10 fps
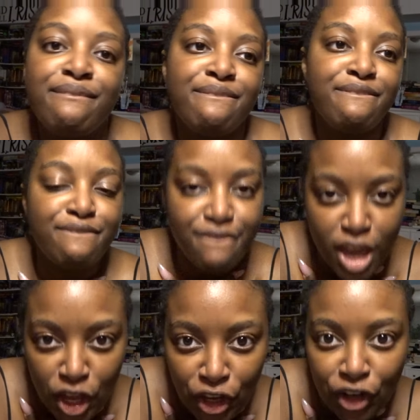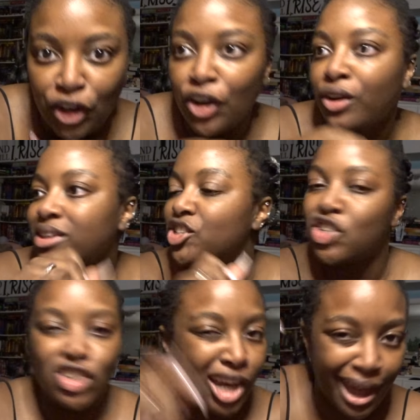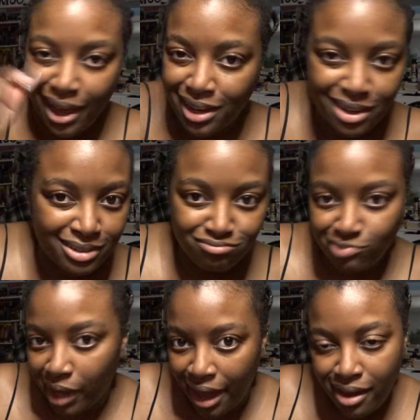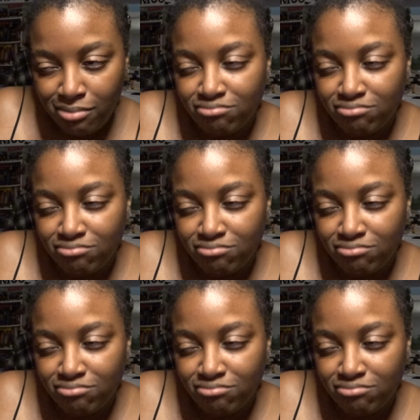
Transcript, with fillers: figure check, okay?